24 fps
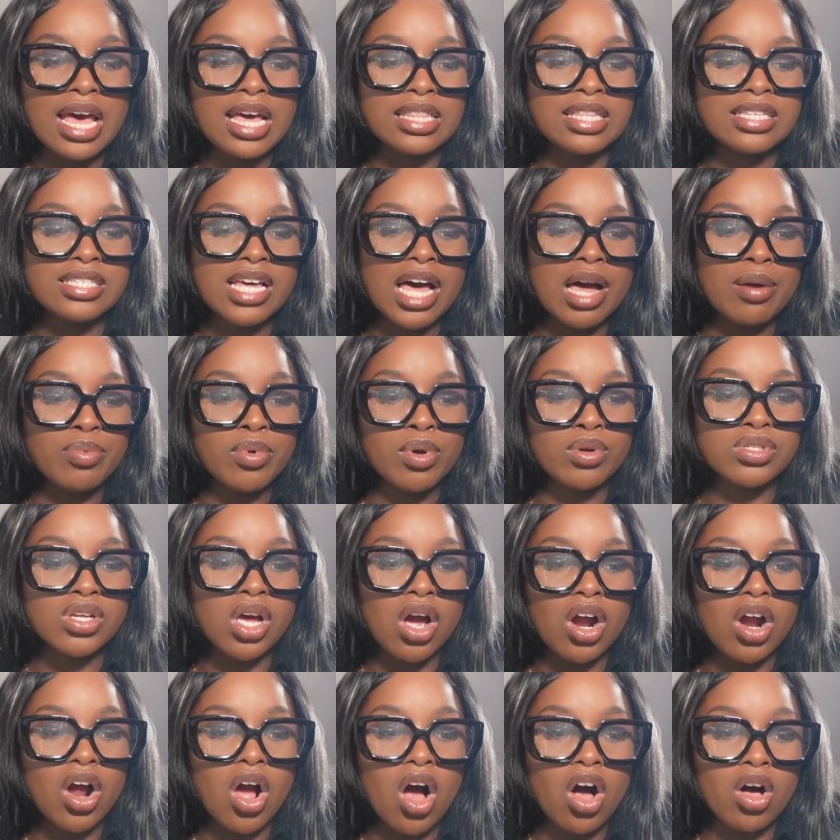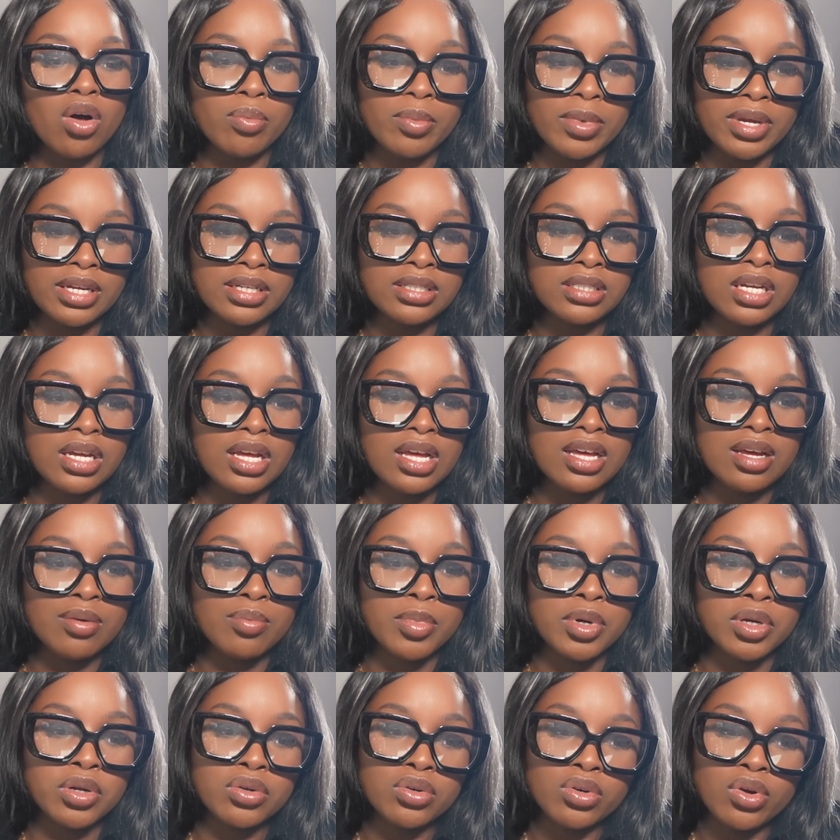The top notes are almond,
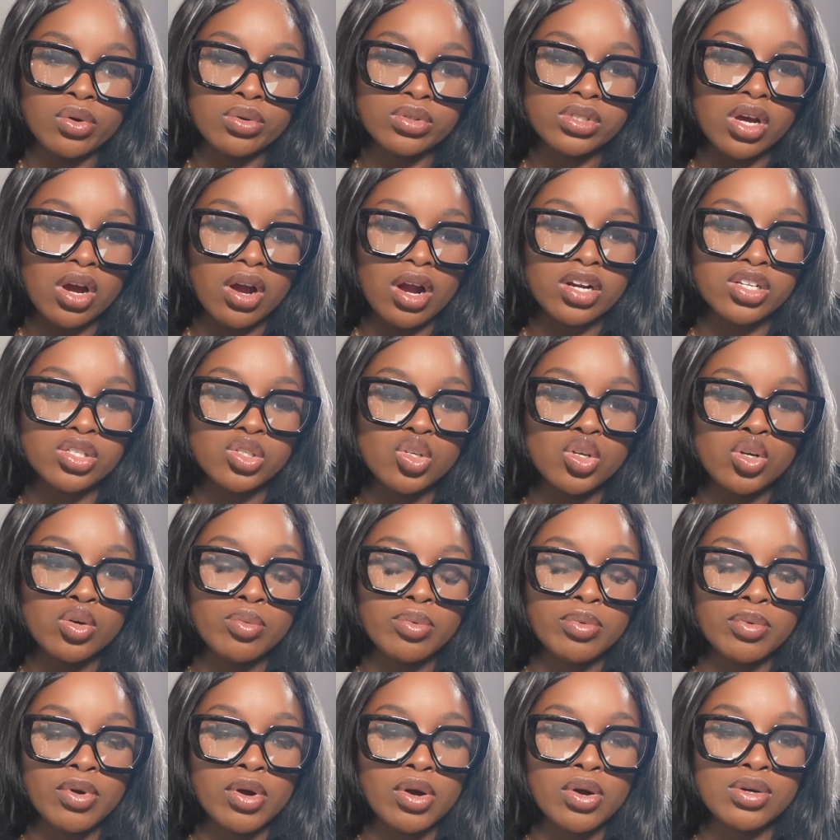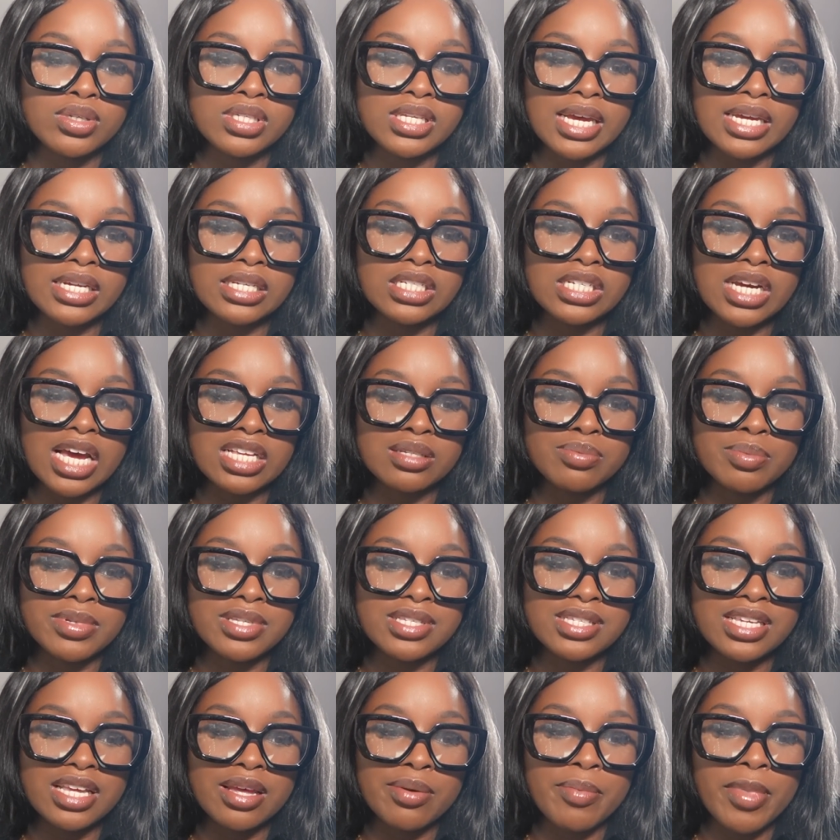middle notes are tuberose and jasmine
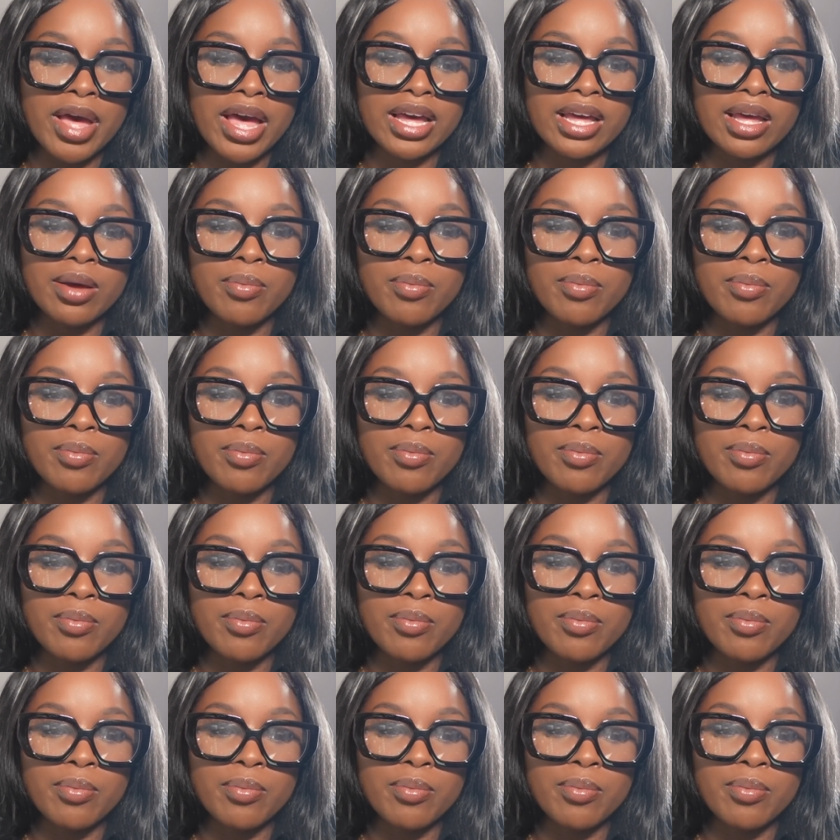sandalwood,